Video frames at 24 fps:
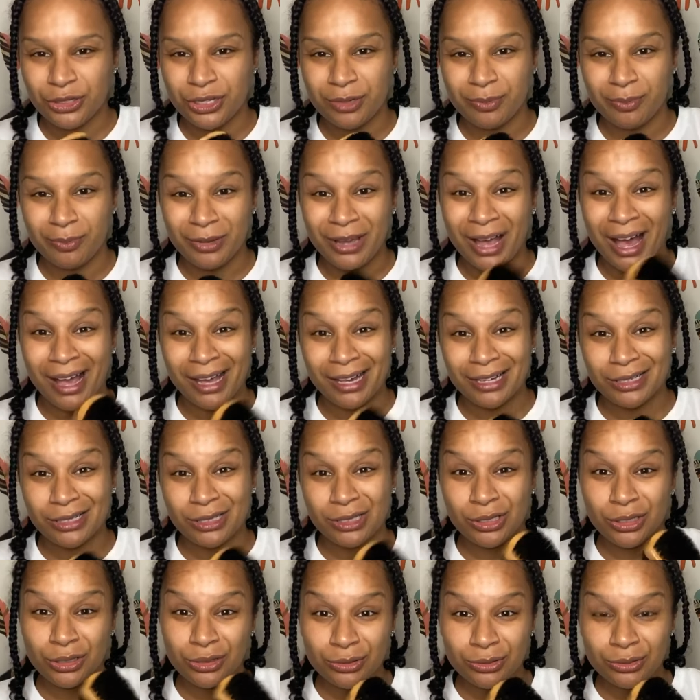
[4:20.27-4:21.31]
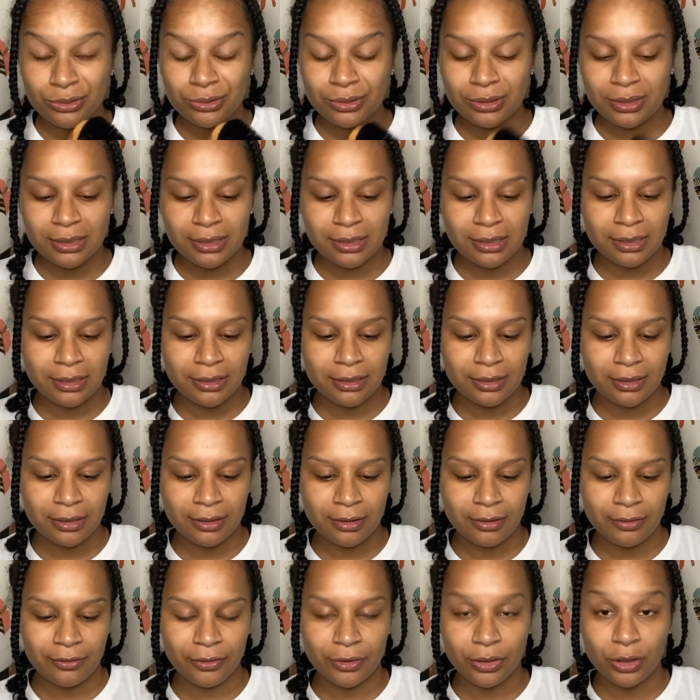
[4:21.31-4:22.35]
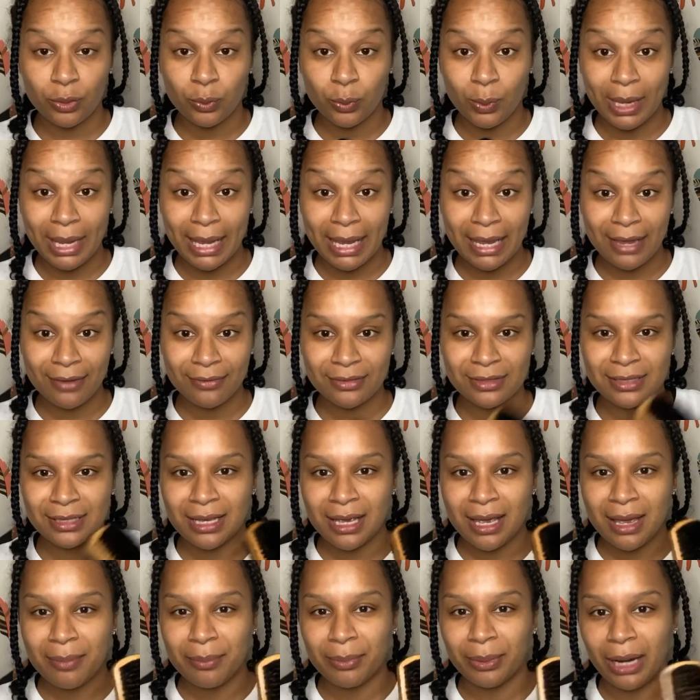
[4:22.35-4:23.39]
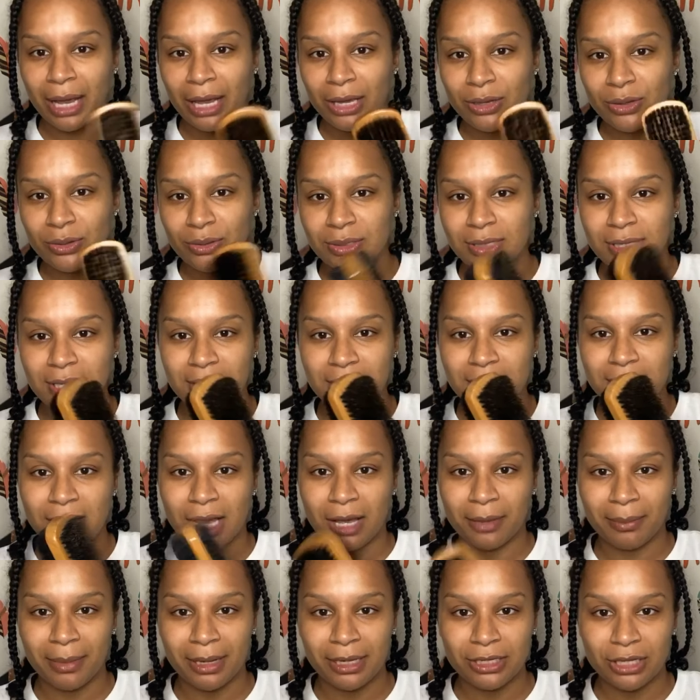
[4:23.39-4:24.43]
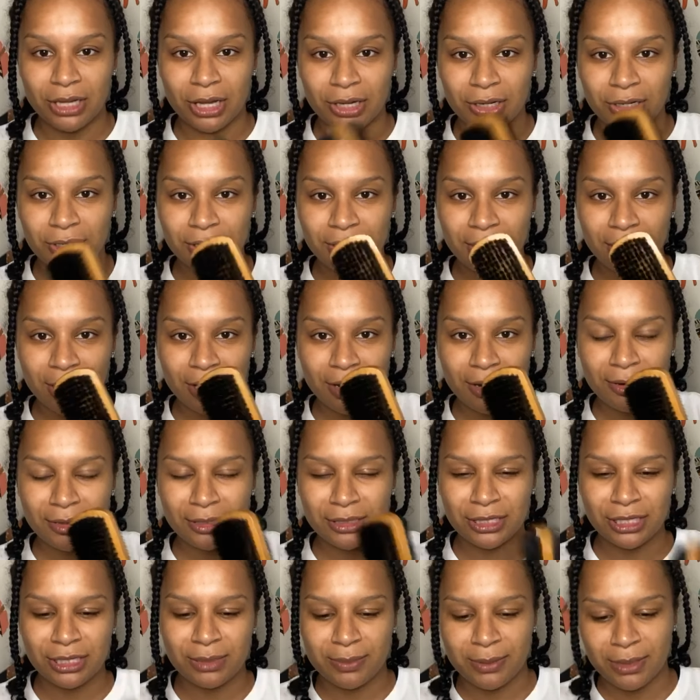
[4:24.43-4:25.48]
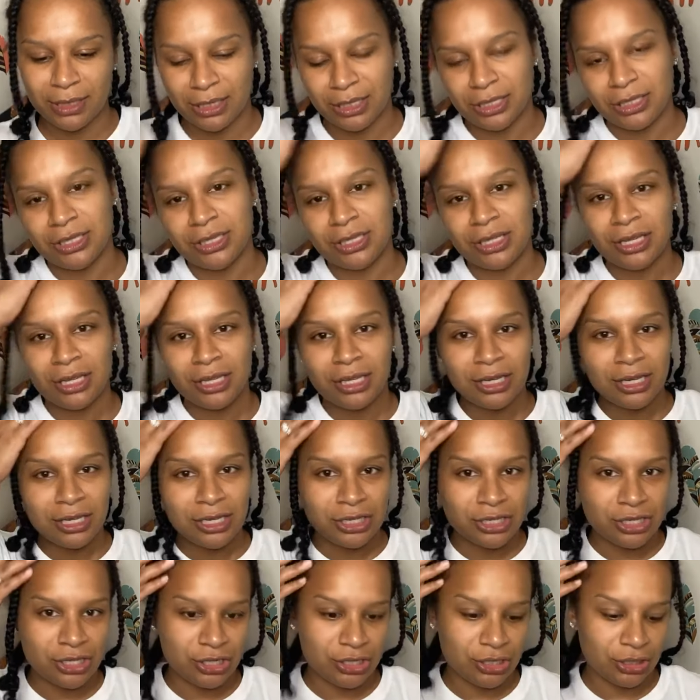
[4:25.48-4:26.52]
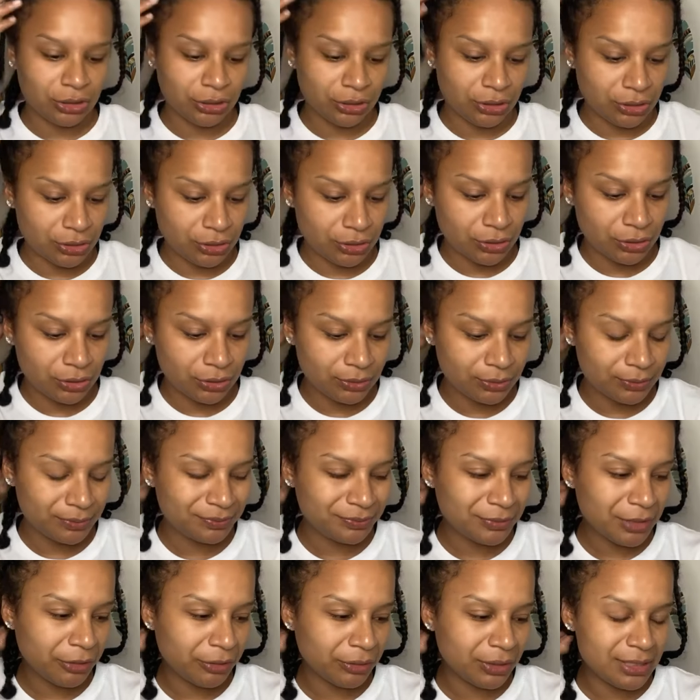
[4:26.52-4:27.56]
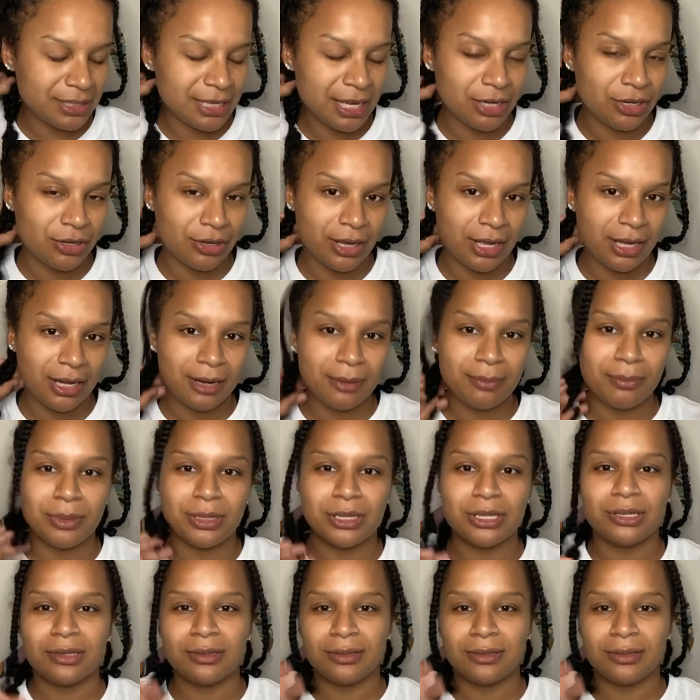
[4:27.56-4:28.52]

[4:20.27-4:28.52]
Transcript: guys use for their waves, but I use this on my daughter's hair just because she's a little, not really tender-headed, but